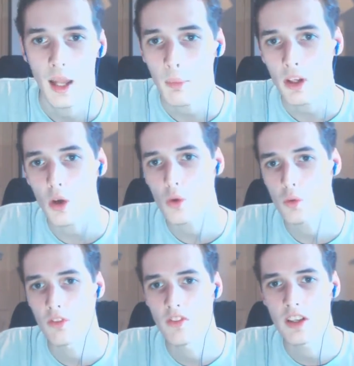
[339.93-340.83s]
Now we're going to go
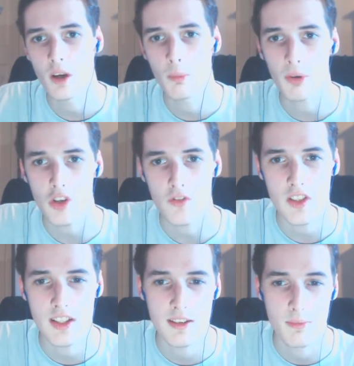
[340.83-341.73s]
on to a video. I'm pretty sure
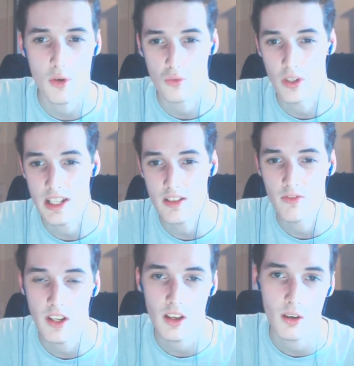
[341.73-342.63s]
this is his most
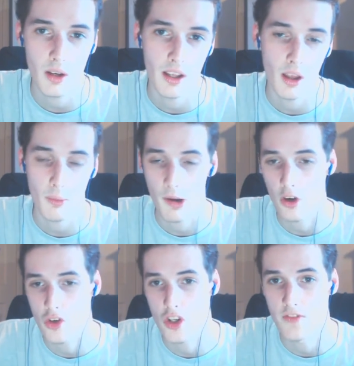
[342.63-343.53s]
recent video. Uh,
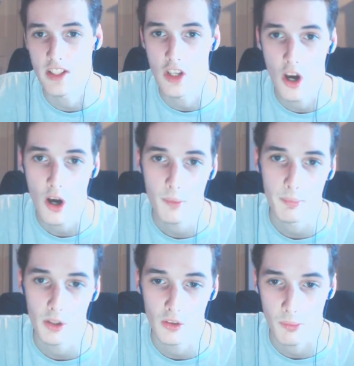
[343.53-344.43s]
apologise if it's
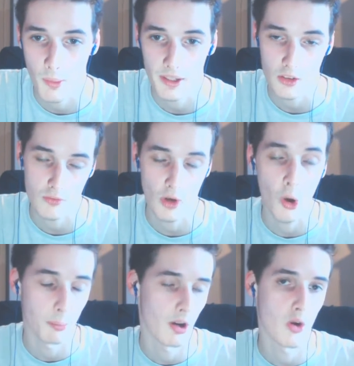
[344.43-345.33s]
not, because he'll probably just
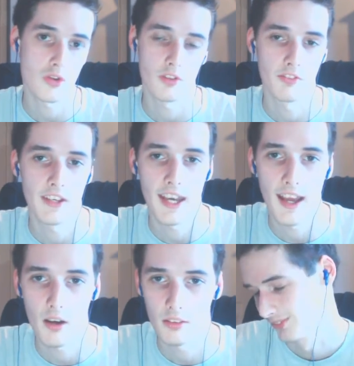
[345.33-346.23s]
upload something
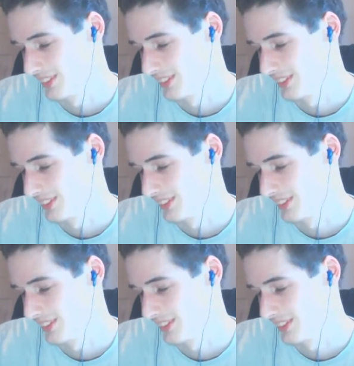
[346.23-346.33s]
now.